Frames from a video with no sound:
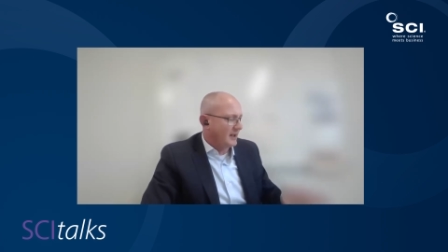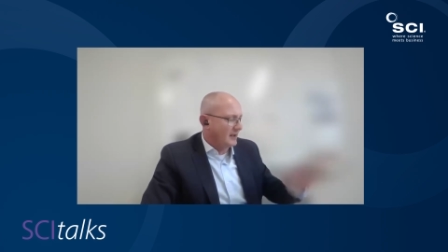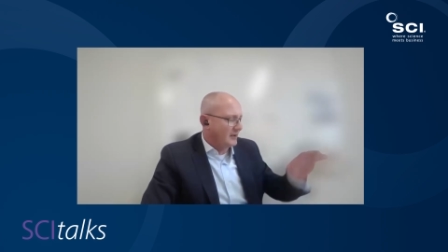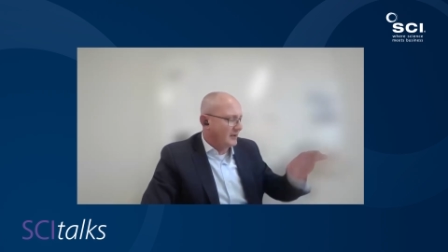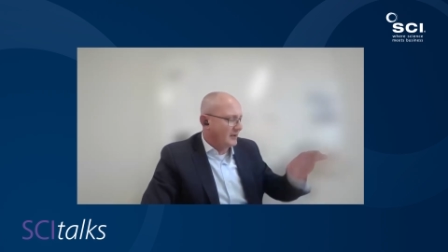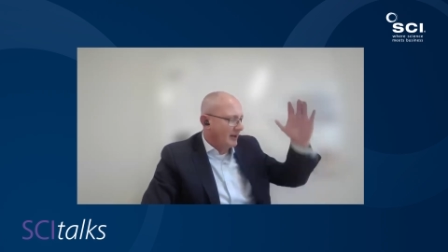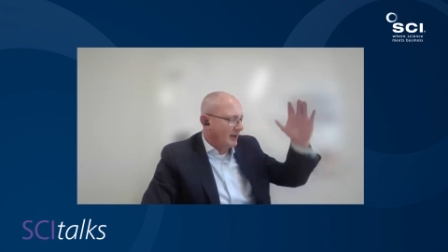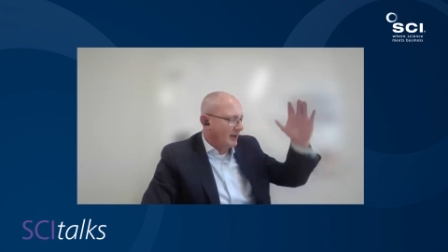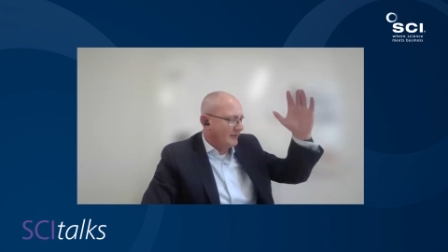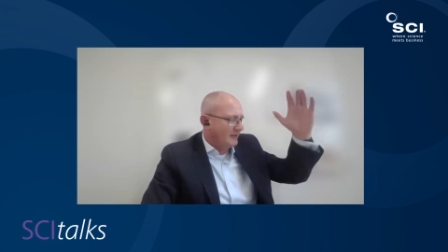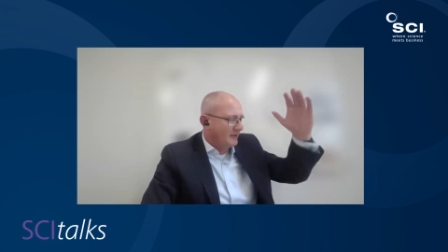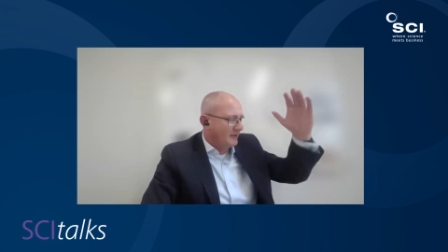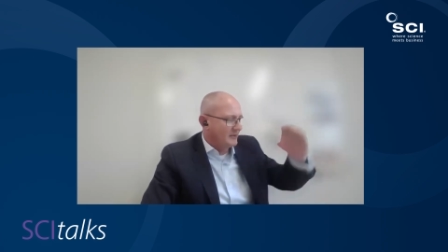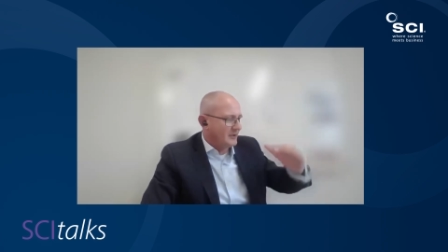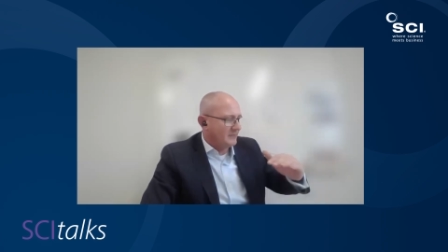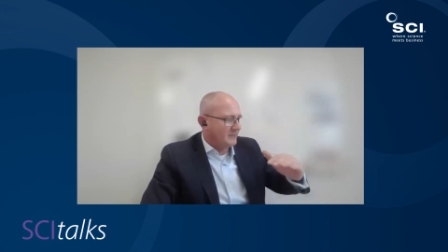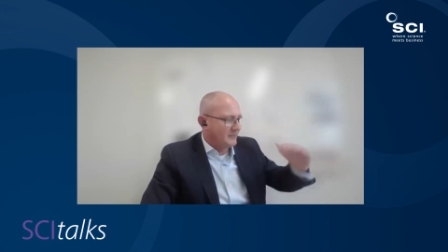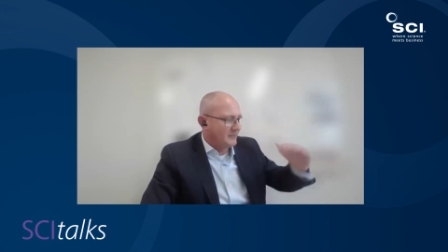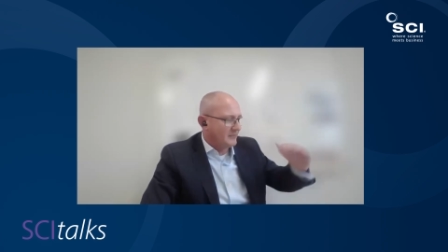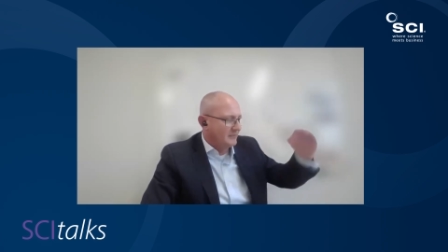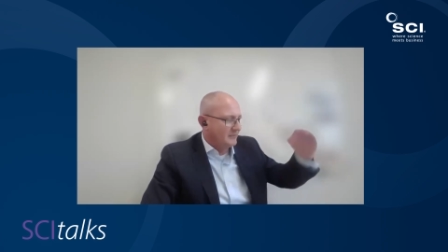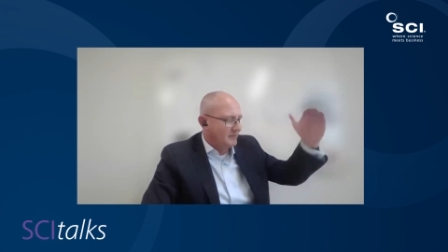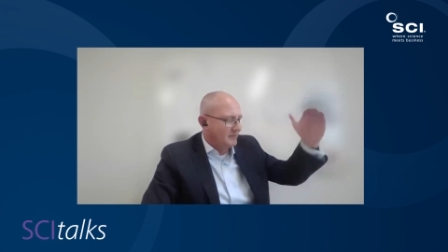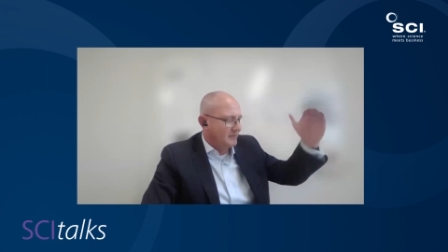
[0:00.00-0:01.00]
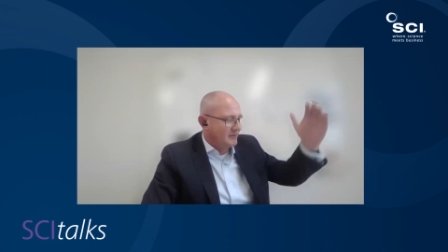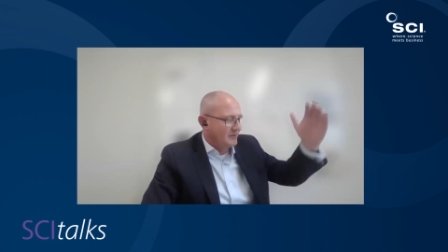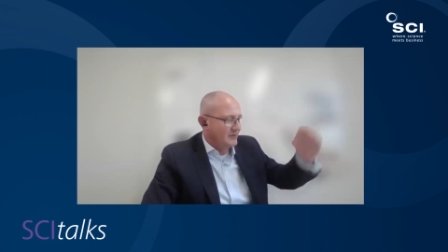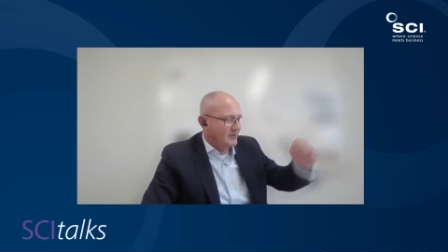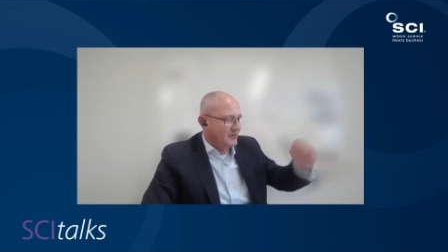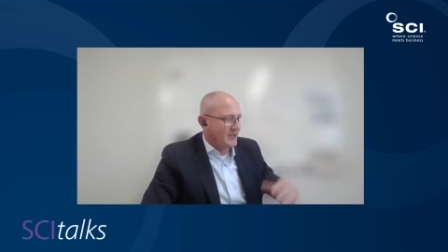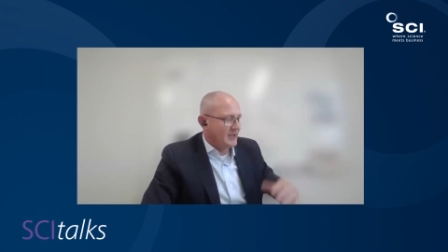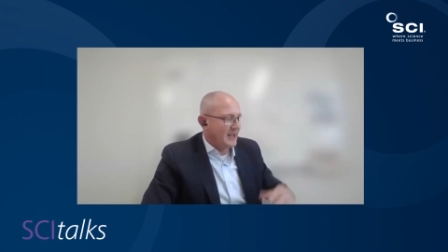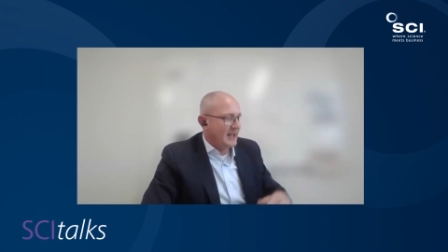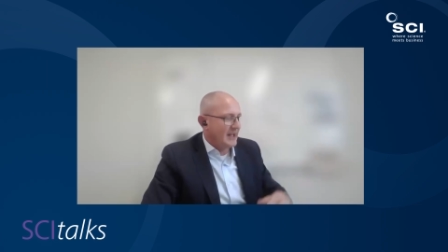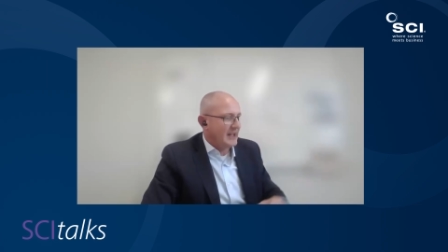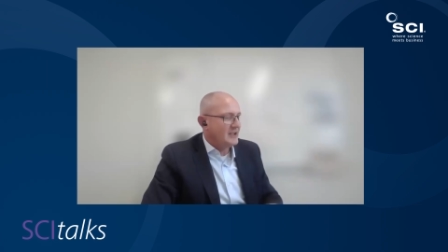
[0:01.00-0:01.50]
graph of the
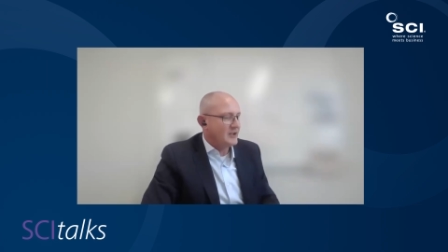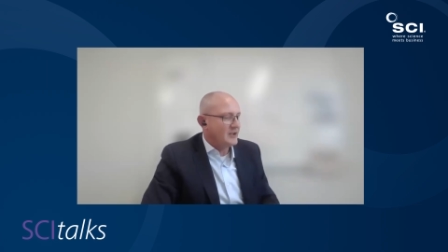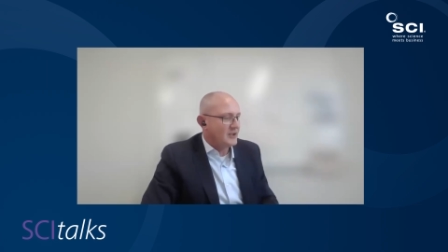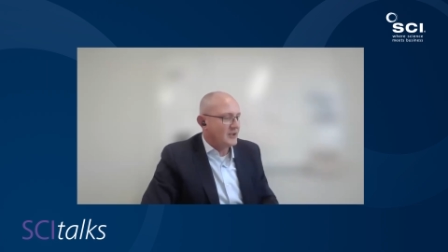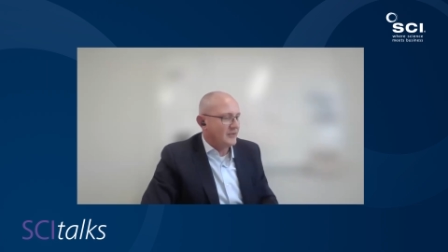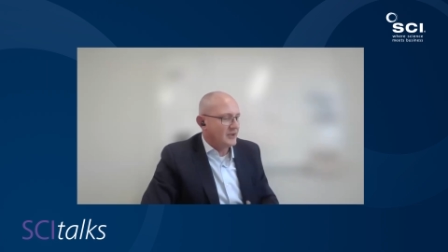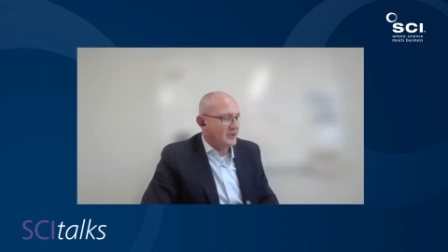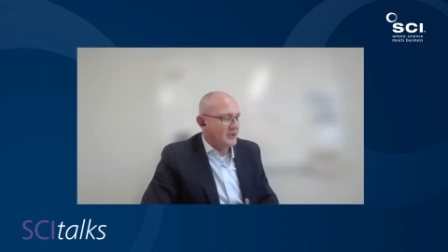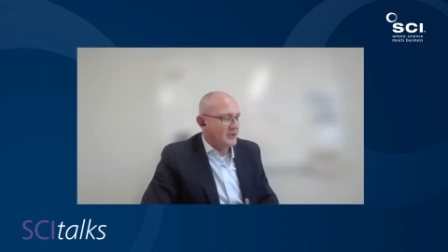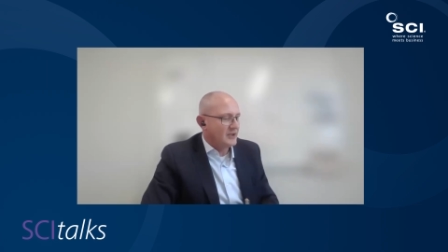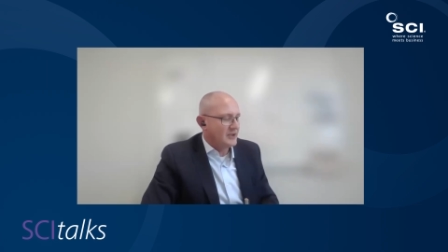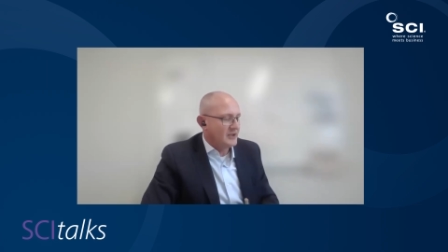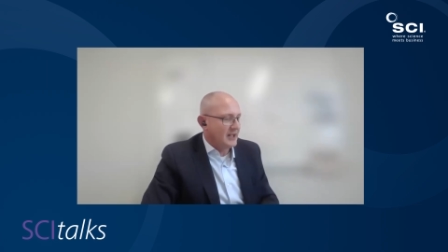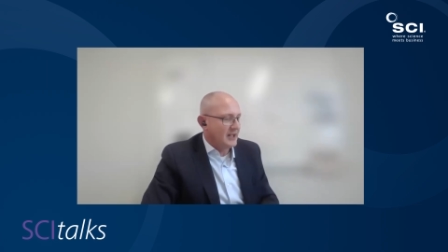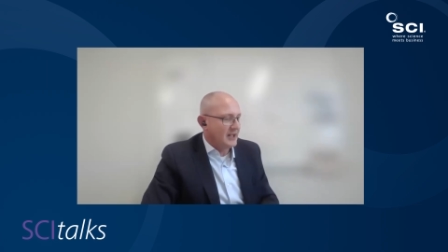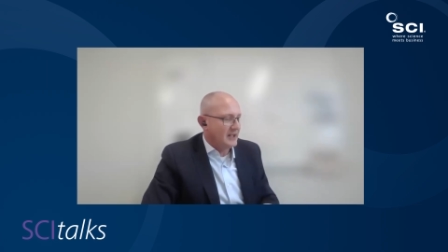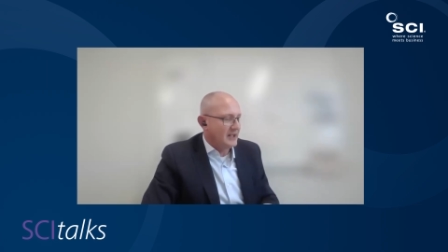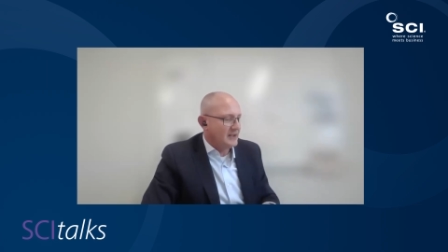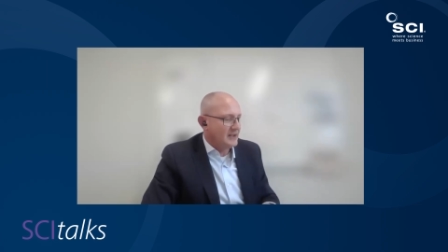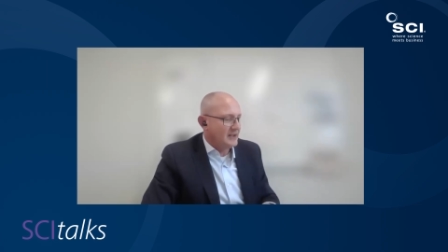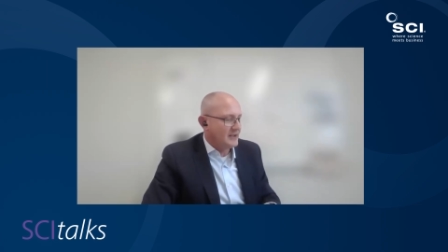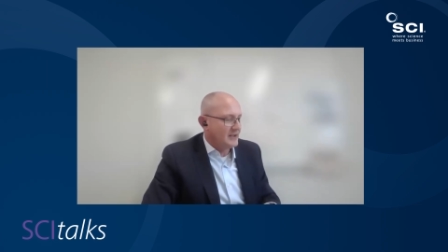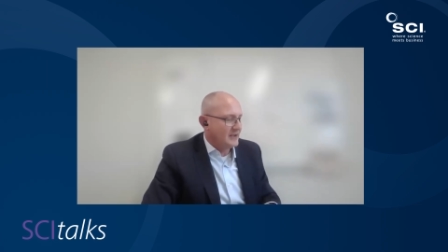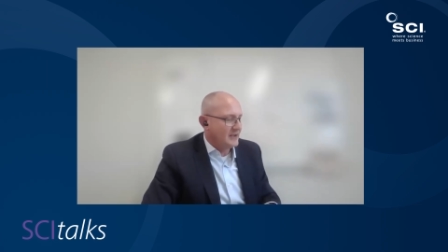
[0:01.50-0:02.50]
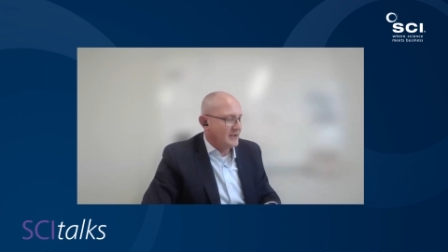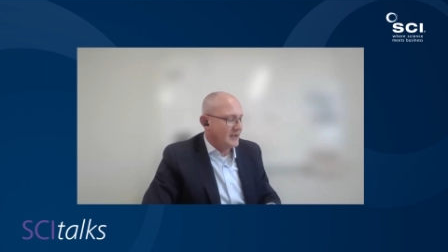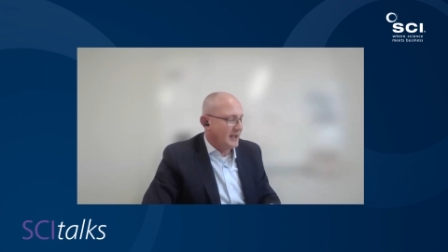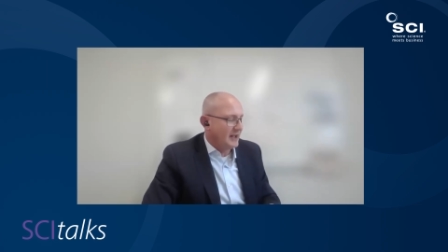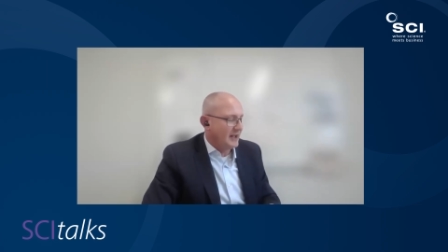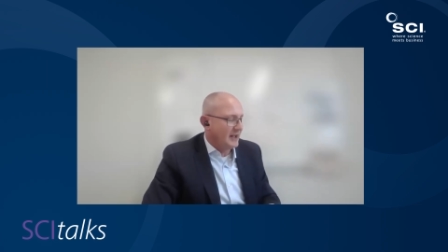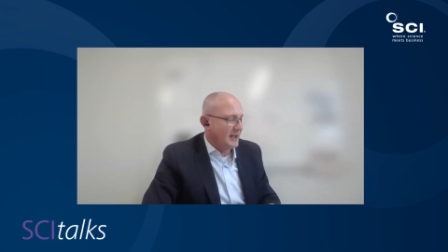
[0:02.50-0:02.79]
stages of the disease.